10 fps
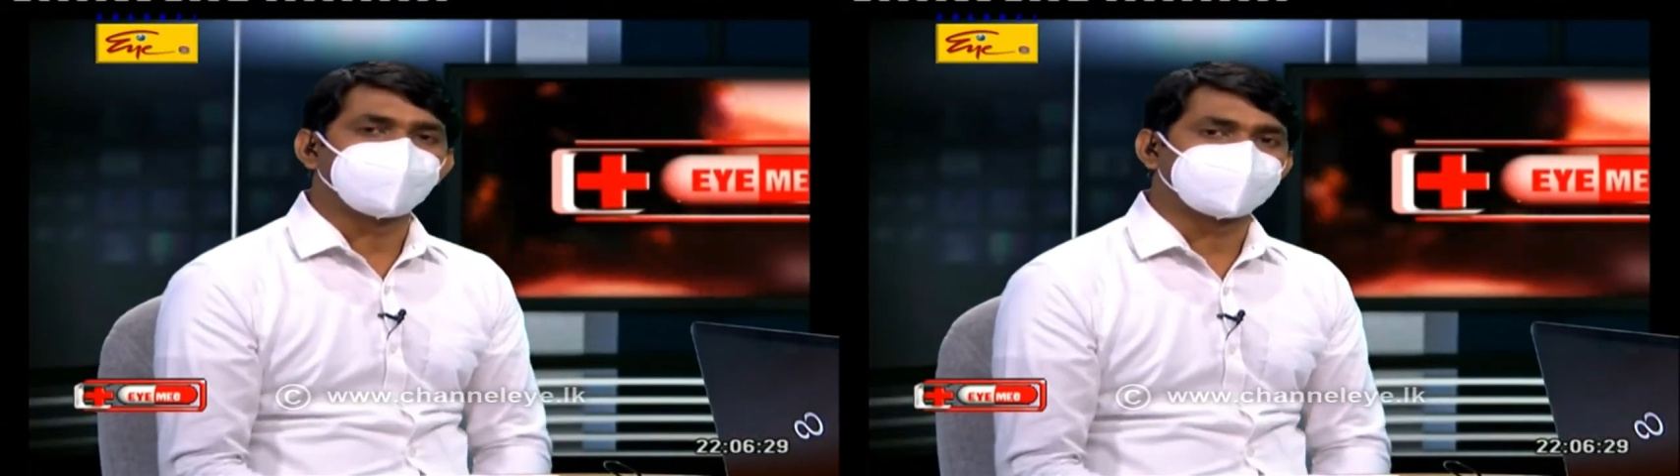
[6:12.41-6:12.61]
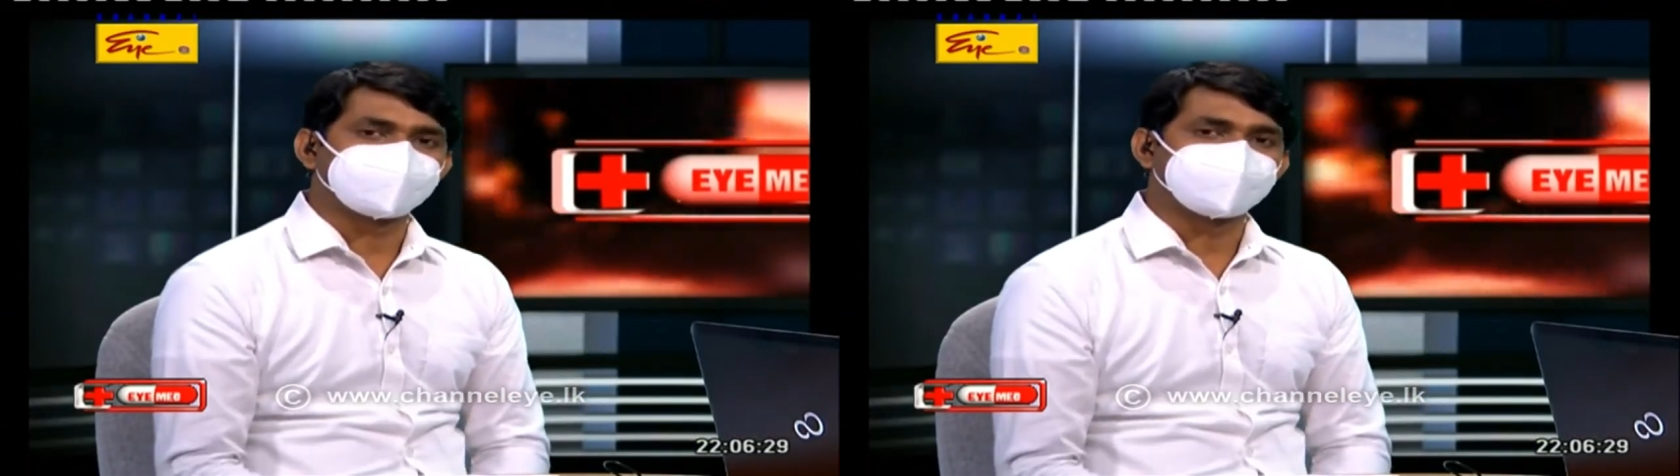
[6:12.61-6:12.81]

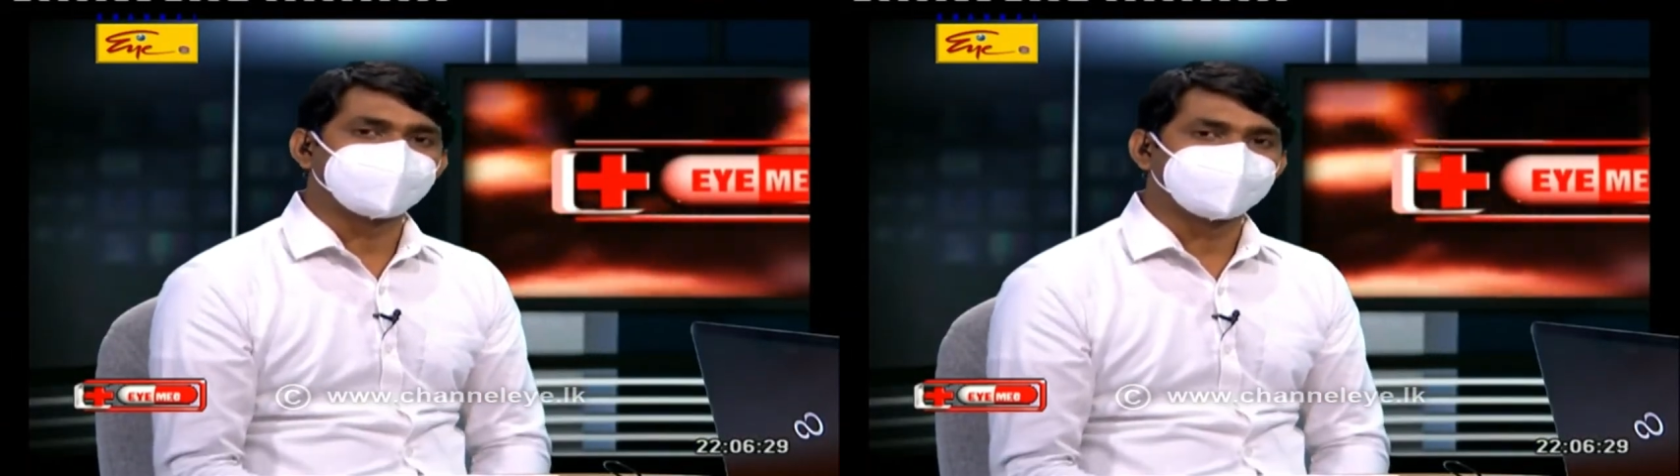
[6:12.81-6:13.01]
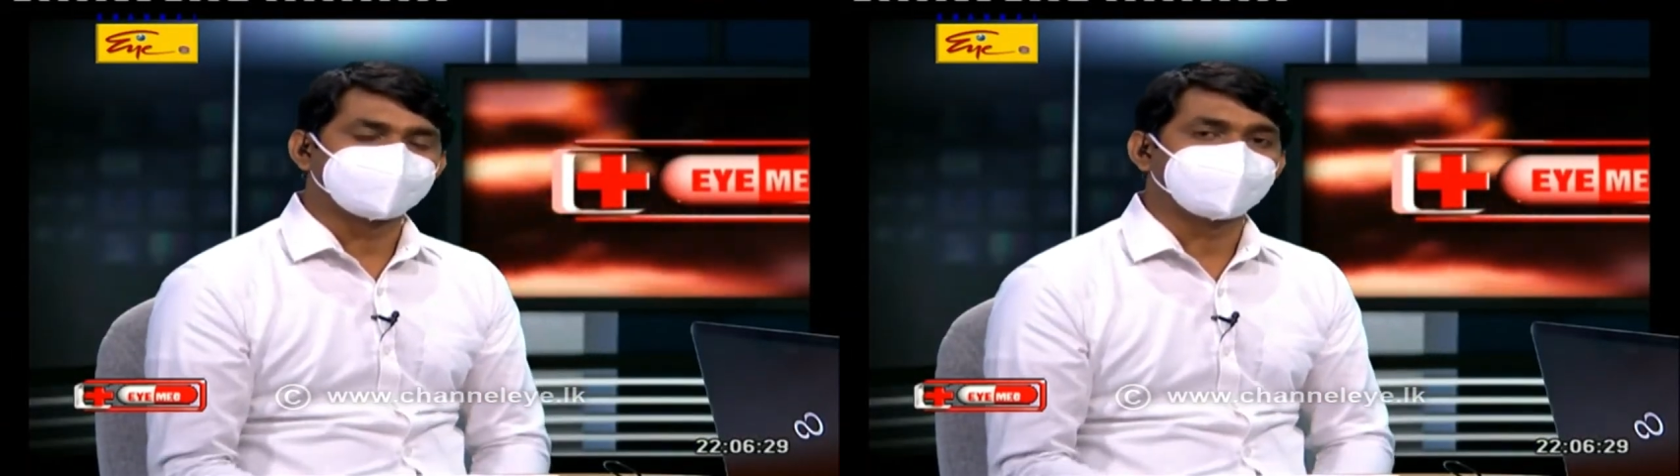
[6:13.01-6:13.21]
Doctor said
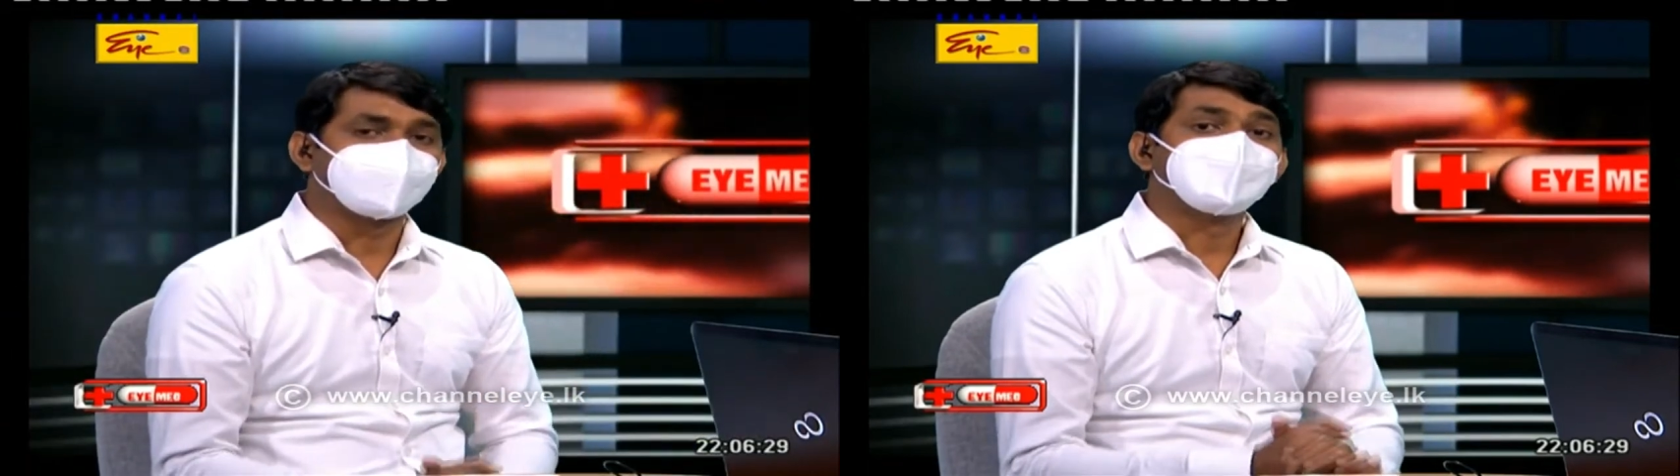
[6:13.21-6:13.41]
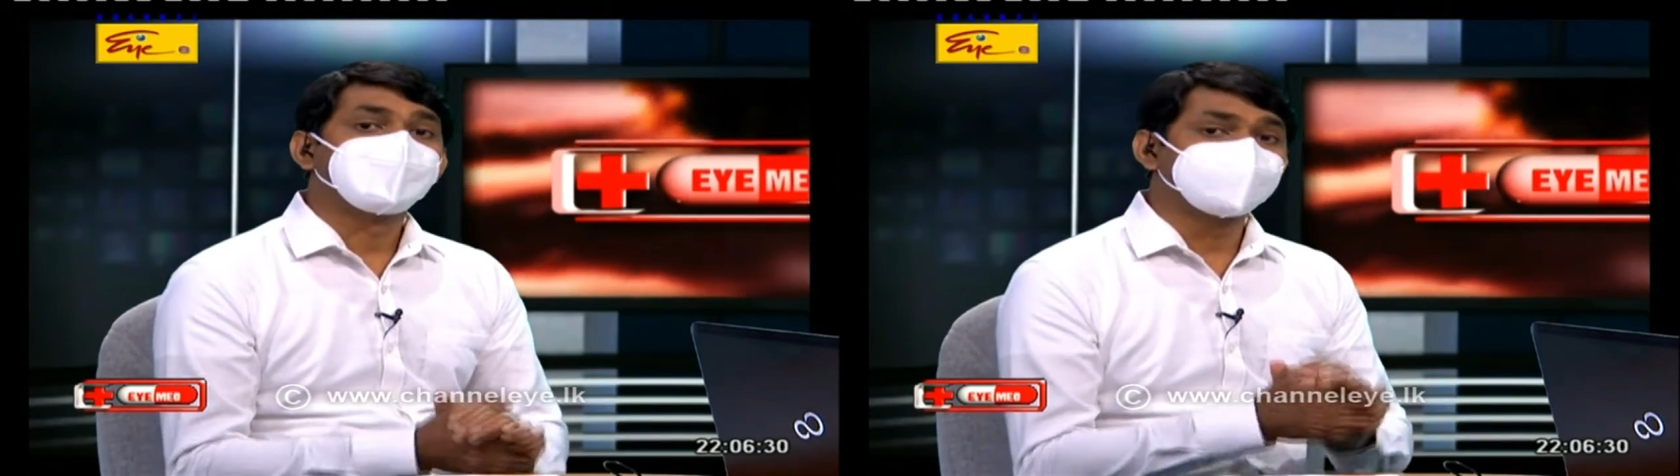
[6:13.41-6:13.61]
is that
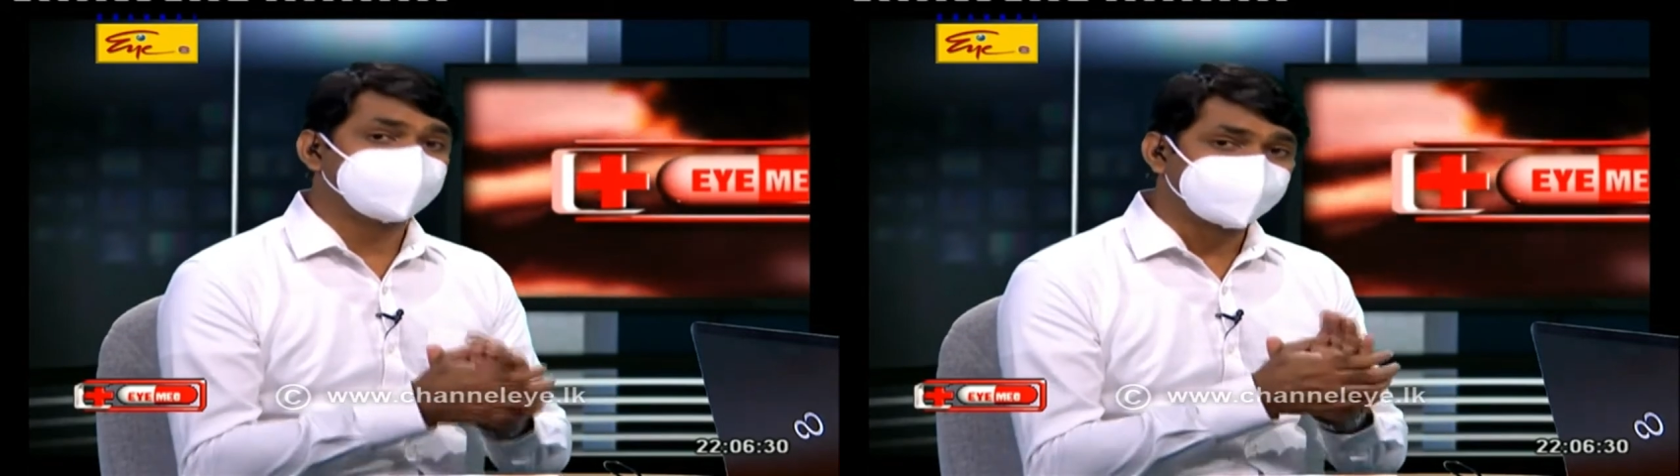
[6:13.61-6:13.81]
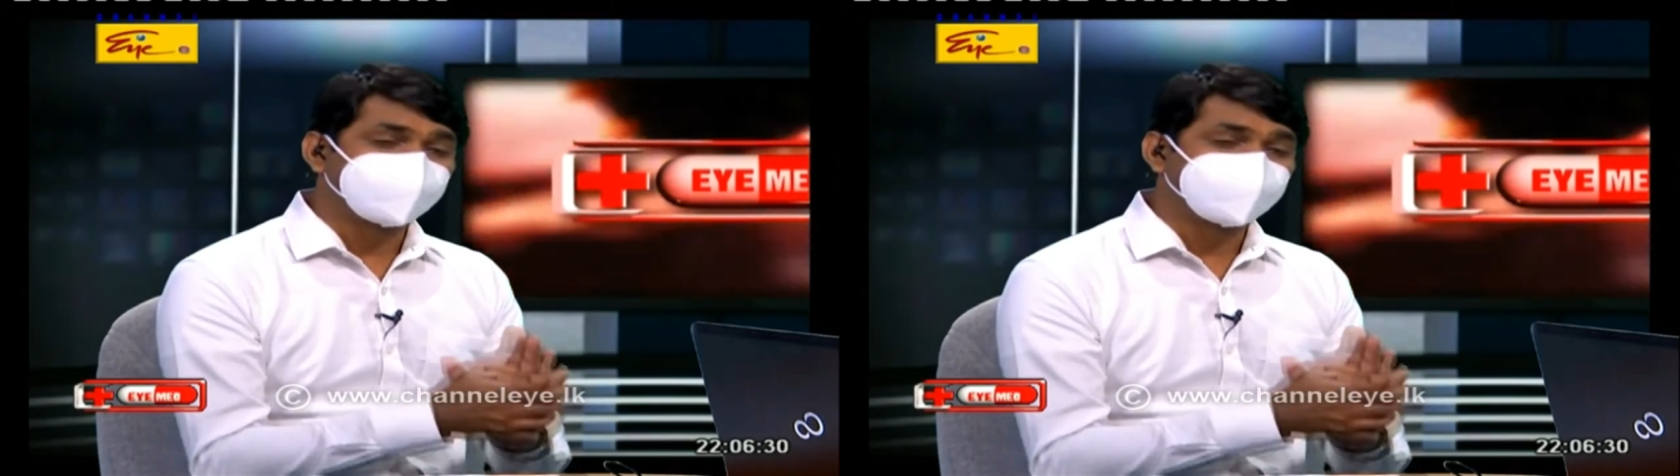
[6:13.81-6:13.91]
it's